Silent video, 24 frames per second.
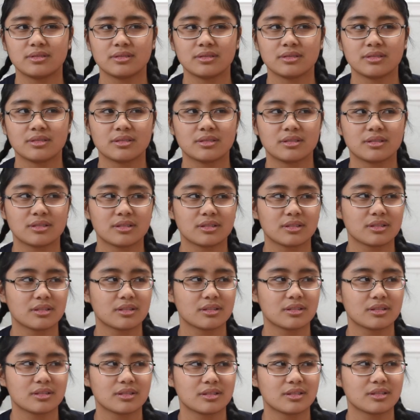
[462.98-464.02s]

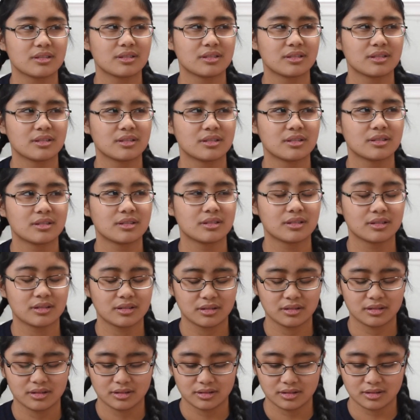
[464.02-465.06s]

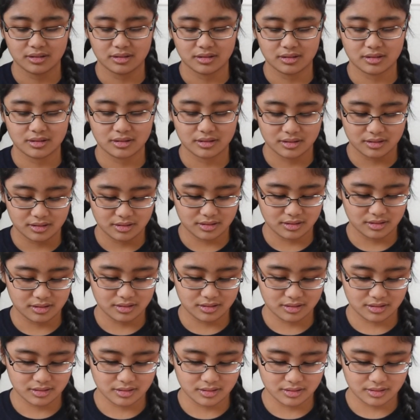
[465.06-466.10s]

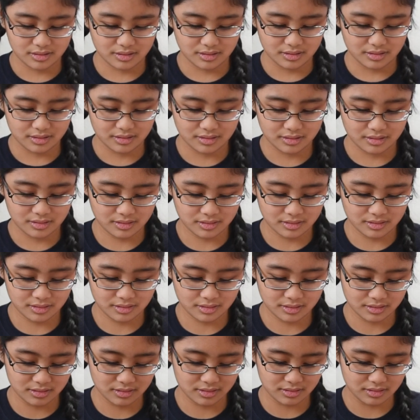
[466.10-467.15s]

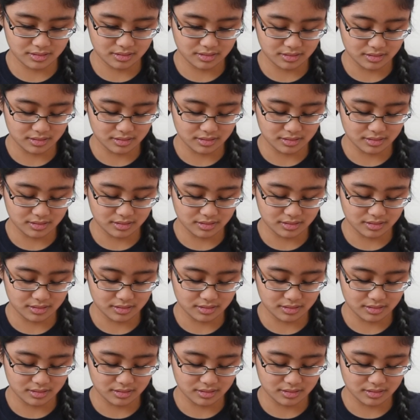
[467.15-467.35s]
[no speech]